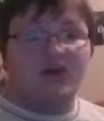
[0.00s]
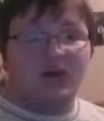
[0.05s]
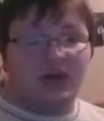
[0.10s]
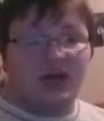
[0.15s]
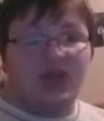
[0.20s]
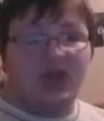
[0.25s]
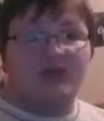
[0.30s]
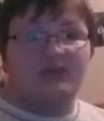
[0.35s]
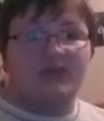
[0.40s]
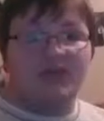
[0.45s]

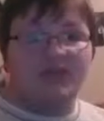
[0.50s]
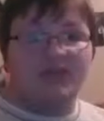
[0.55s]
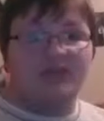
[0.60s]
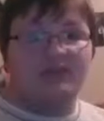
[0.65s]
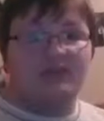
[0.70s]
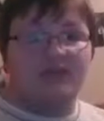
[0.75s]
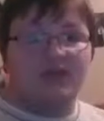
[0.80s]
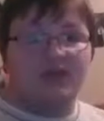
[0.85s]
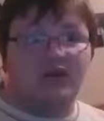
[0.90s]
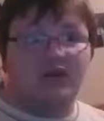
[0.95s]
claim
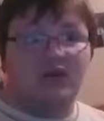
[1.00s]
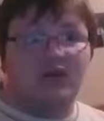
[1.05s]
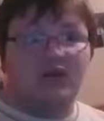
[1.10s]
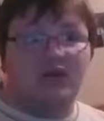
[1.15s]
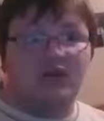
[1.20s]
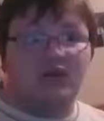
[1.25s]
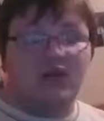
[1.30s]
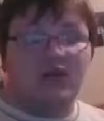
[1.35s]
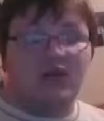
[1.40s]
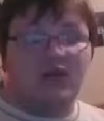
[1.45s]
this
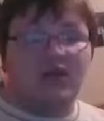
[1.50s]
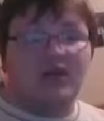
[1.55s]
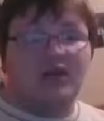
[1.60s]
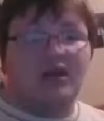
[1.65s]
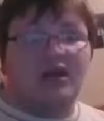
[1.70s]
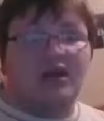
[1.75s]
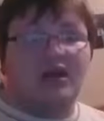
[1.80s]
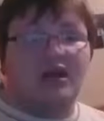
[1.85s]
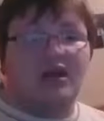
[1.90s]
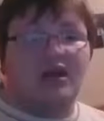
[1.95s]
video,
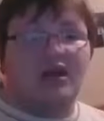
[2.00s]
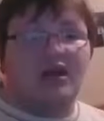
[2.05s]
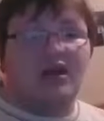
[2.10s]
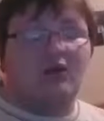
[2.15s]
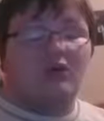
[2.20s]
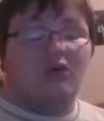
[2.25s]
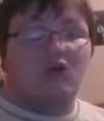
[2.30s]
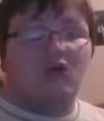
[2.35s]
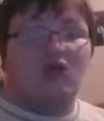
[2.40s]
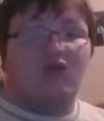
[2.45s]
then
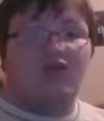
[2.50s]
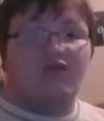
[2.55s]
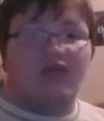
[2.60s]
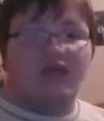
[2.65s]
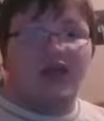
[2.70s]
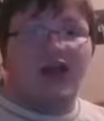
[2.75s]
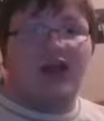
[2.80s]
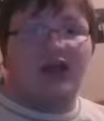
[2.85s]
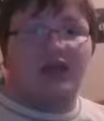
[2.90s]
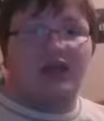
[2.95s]
we're going to
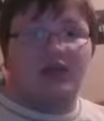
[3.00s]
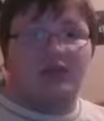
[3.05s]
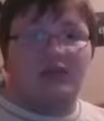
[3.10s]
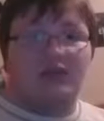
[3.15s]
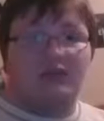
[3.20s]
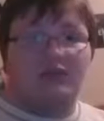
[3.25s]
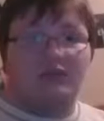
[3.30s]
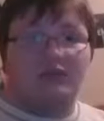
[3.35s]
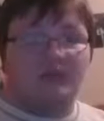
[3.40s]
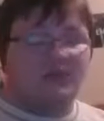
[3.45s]
flag you.